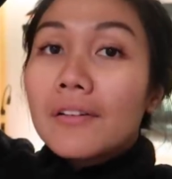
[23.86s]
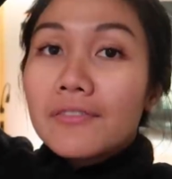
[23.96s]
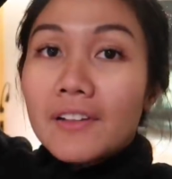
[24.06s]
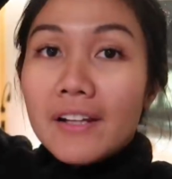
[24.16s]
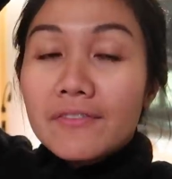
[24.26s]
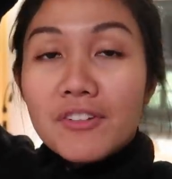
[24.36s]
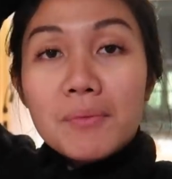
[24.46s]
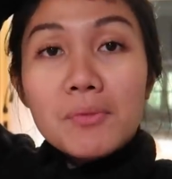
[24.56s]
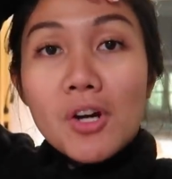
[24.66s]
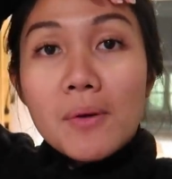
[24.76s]
our flight
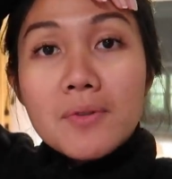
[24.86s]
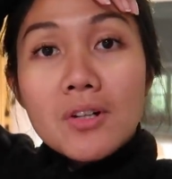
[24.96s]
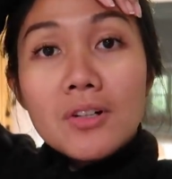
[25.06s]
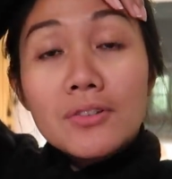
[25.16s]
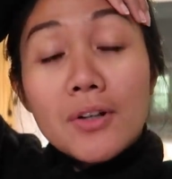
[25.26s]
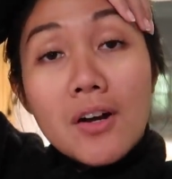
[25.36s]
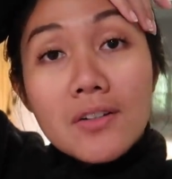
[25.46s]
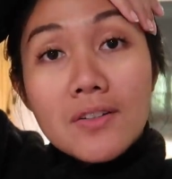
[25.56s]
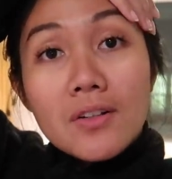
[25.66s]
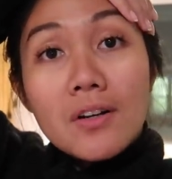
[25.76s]
from tromso to
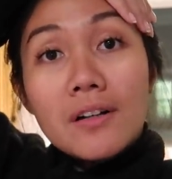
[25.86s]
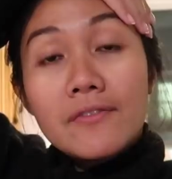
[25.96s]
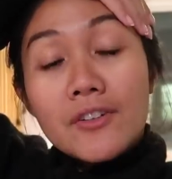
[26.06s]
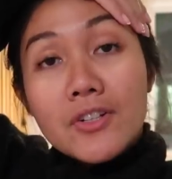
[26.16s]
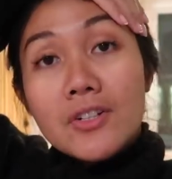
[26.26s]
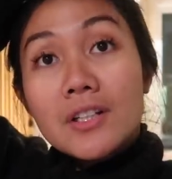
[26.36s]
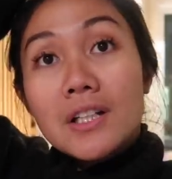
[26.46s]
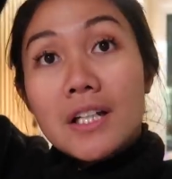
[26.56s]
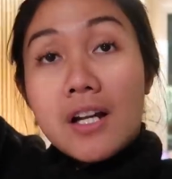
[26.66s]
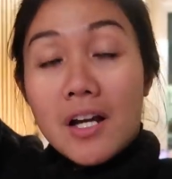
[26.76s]
oslo
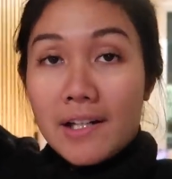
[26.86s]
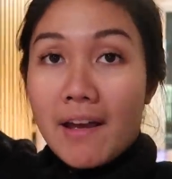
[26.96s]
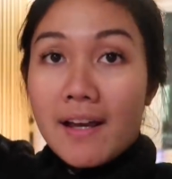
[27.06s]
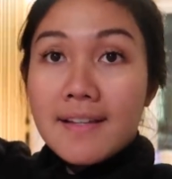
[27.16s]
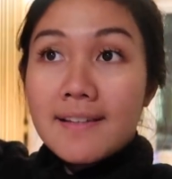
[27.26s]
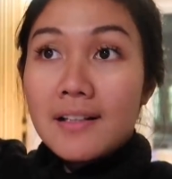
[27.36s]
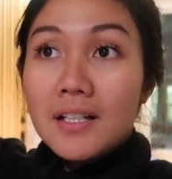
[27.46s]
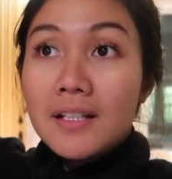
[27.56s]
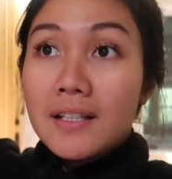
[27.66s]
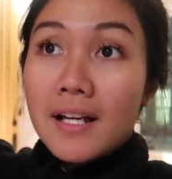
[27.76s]
unfortunately got
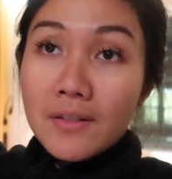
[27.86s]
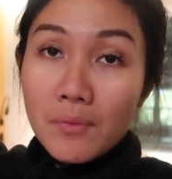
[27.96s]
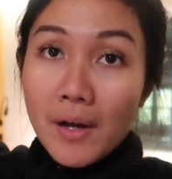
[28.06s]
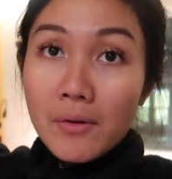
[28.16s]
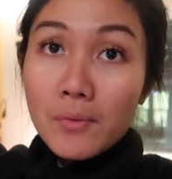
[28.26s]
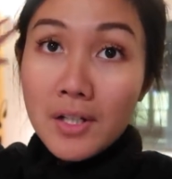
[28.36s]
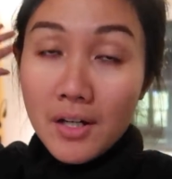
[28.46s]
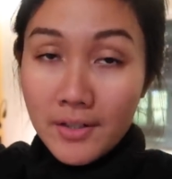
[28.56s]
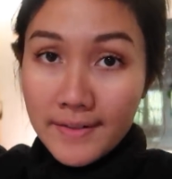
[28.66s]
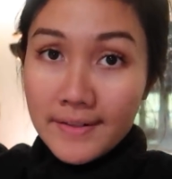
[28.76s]
cancelled that's why we
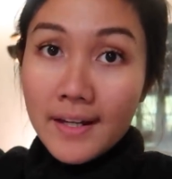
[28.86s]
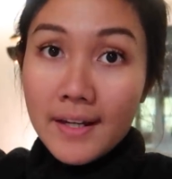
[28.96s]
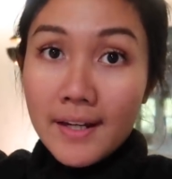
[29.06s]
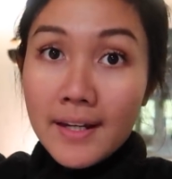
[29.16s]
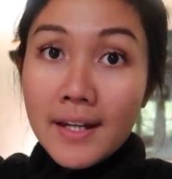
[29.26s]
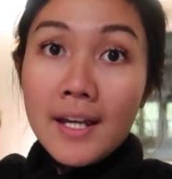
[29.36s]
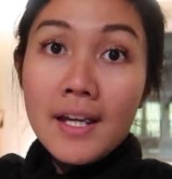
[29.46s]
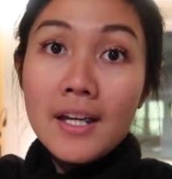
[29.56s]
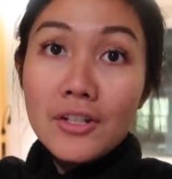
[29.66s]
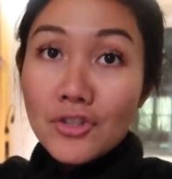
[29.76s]
are staying
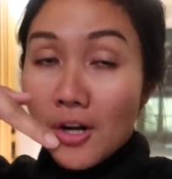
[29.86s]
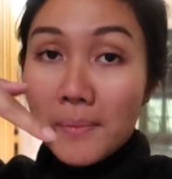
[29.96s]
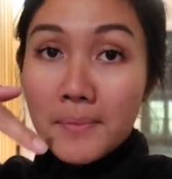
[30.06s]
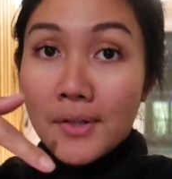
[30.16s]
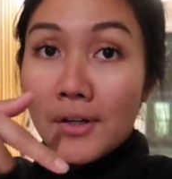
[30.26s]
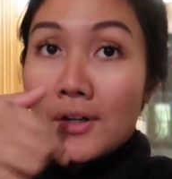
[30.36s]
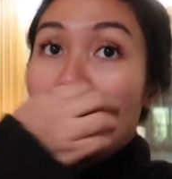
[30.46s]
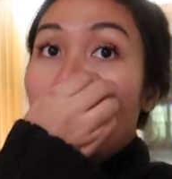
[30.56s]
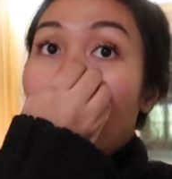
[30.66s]
in tromso